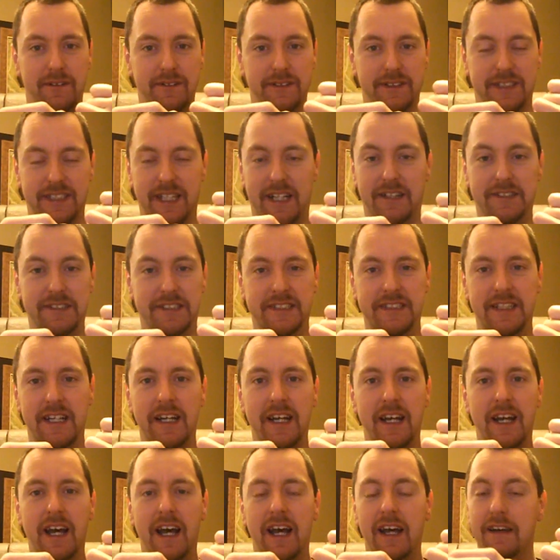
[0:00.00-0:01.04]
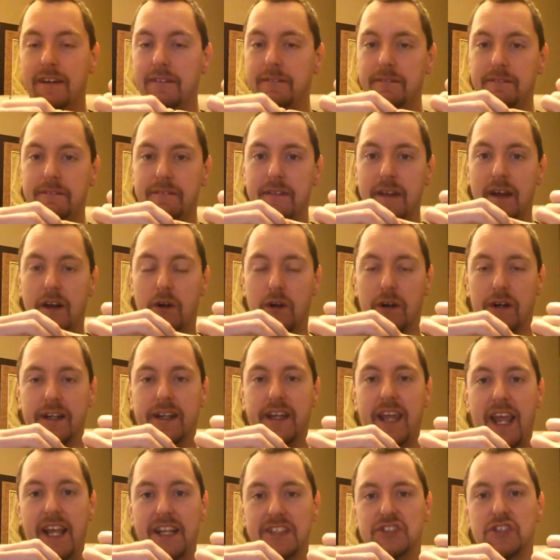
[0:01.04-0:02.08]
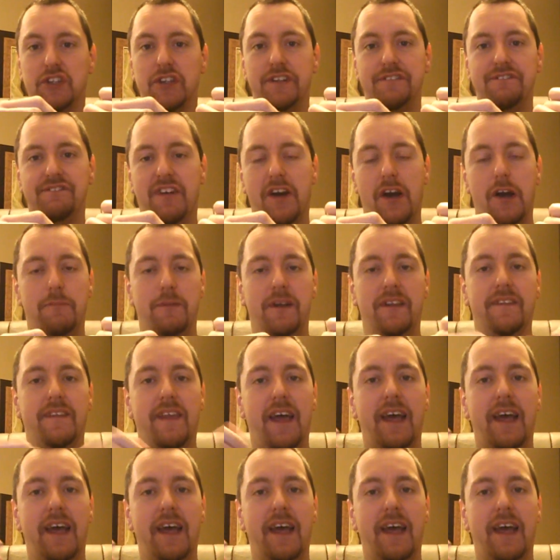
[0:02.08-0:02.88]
cells or a cancer environment.